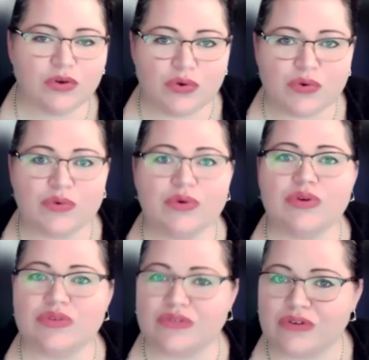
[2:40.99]
Google
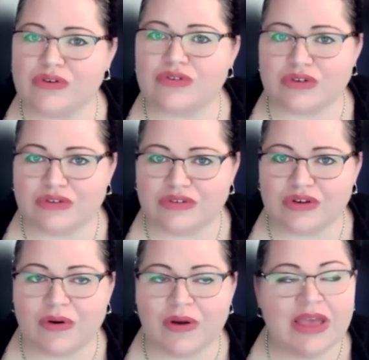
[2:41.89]
Search
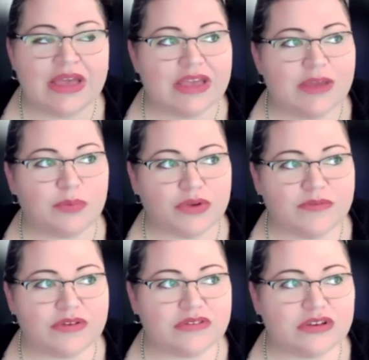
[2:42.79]
Console. It
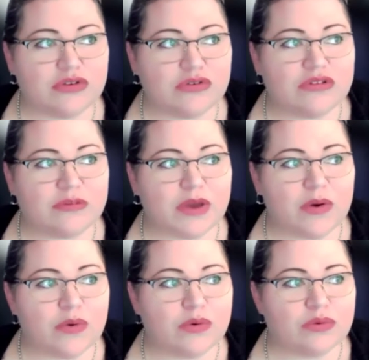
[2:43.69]
previously used to be
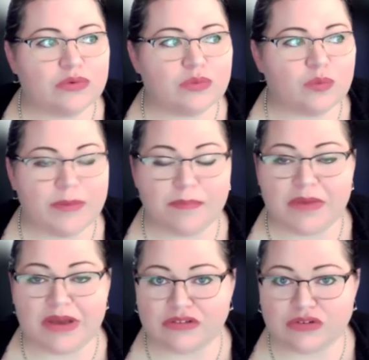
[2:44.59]
called
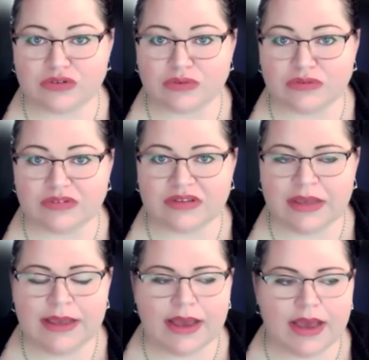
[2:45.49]
Webmaster Tools.
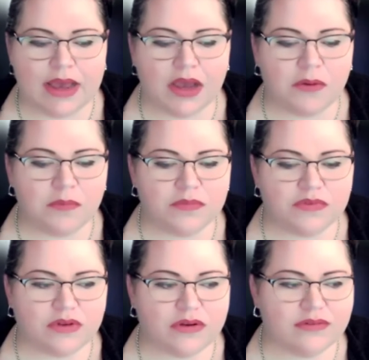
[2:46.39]

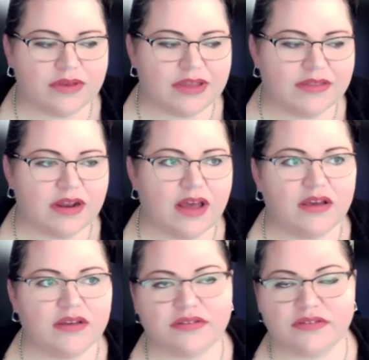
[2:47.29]
So in the
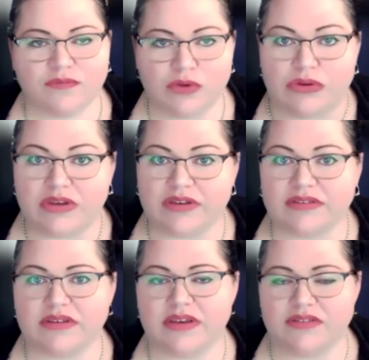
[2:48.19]
last few
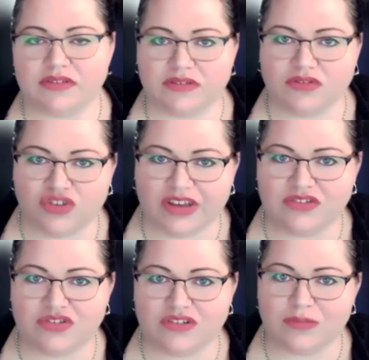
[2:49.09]
years, it's
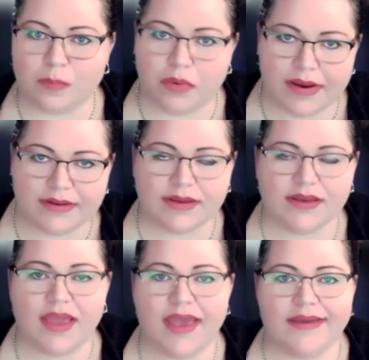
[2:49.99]
changed its
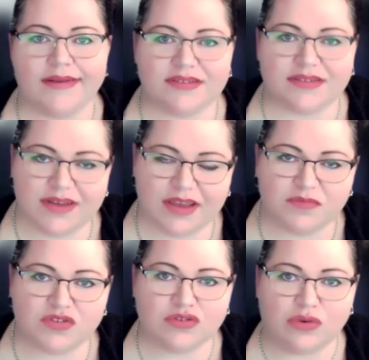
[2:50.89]
branding and its
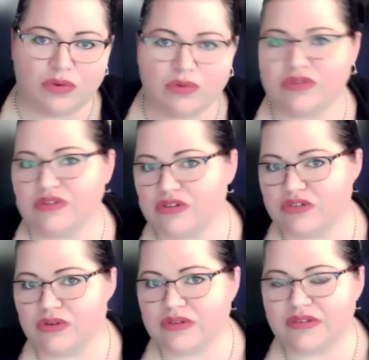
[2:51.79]
name to Google
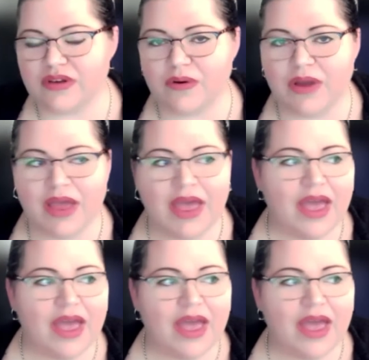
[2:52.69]
Search Console.